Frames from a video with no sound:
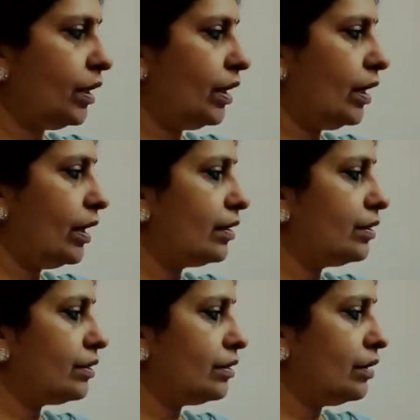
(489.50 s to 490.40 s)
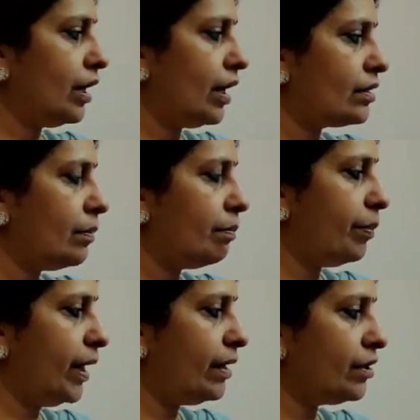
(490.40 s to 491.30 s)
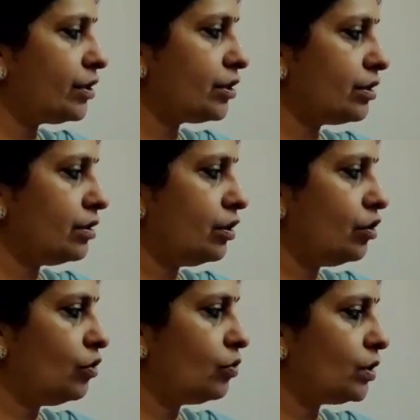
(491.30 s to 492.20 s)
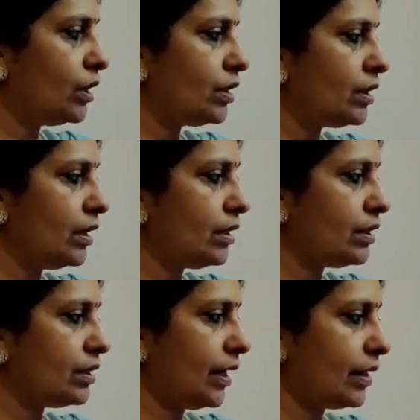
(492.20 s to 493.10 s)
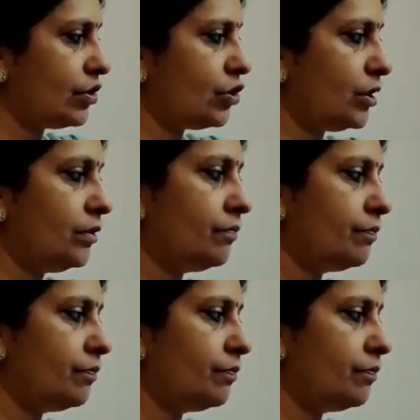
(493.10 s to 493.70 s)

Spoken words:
and as the paint loses its texture